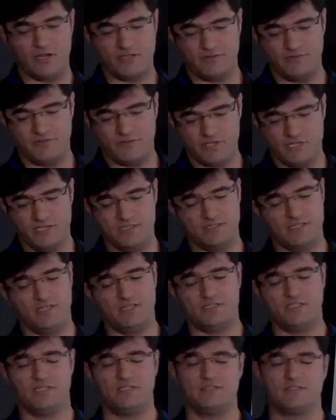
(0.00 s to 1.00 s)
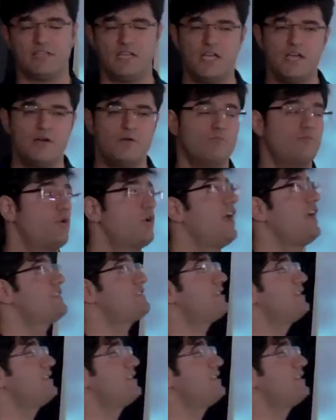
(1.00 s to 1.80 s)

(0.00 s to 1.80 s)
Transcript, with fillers: artificial intelligence more